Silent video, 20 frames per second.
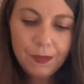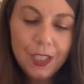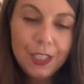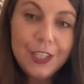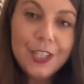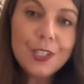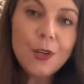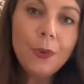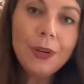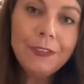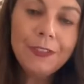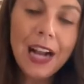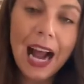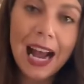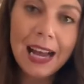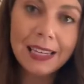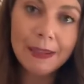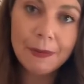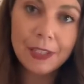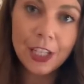So we've
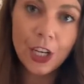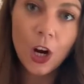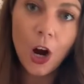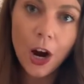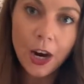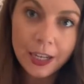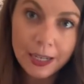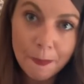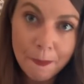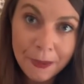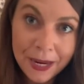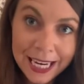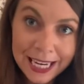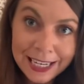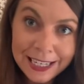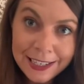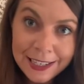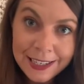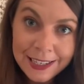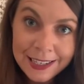got the card
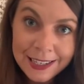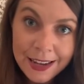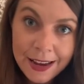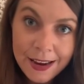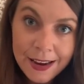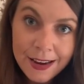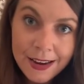Peace